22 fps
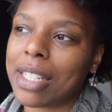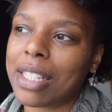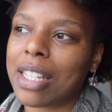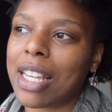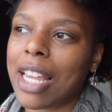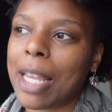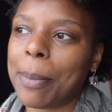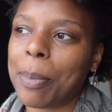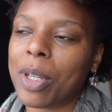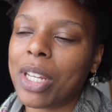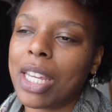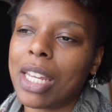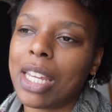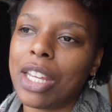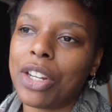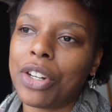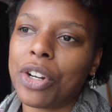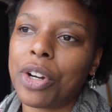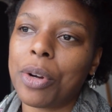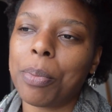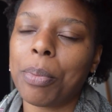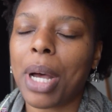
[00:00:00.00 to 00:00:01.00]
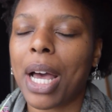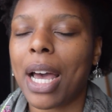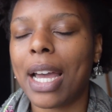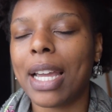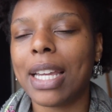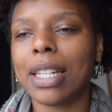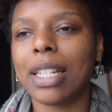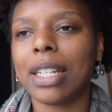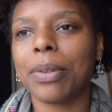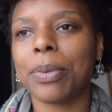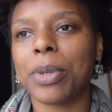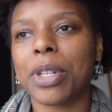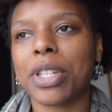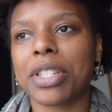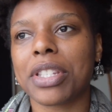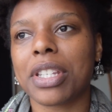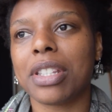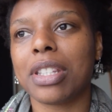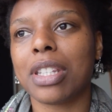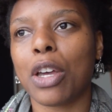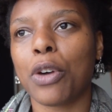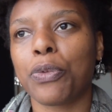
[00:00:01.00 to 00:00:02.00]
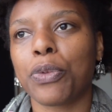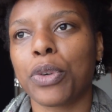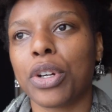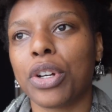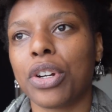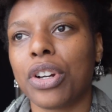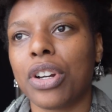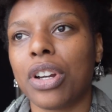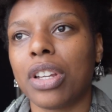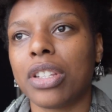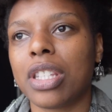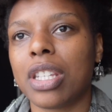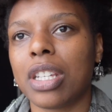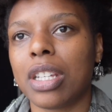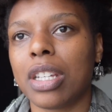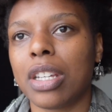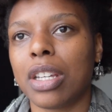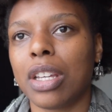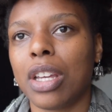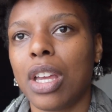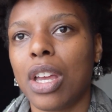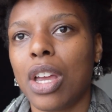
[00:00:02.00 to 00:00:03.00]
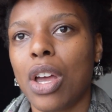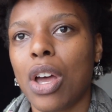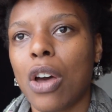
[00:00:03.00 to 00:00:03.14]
keeping it in her mind was enough for her to